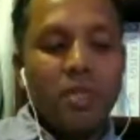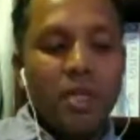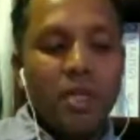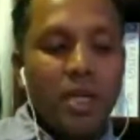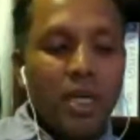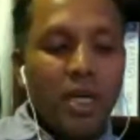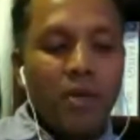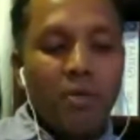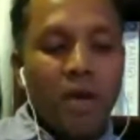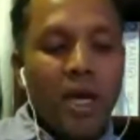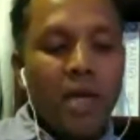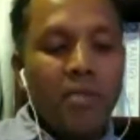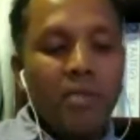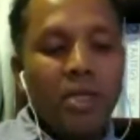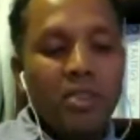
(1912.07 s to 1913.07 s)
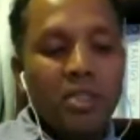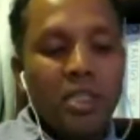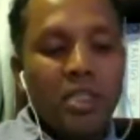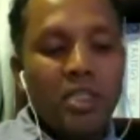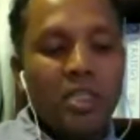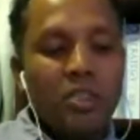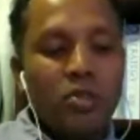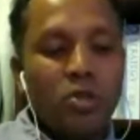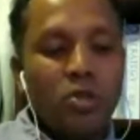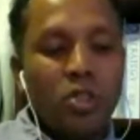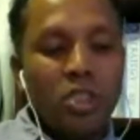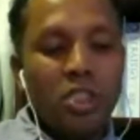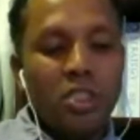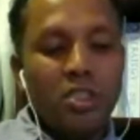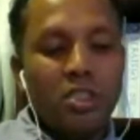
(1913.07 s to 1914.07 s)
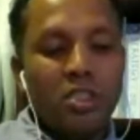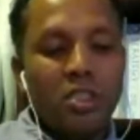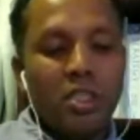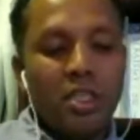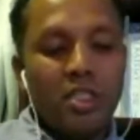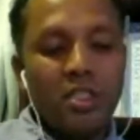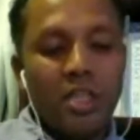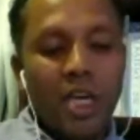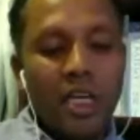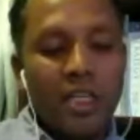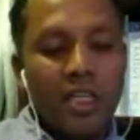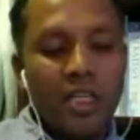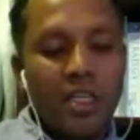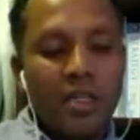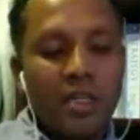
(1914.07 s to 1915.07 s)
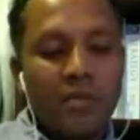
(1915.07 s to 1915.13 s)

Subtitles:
questions is like, but you are in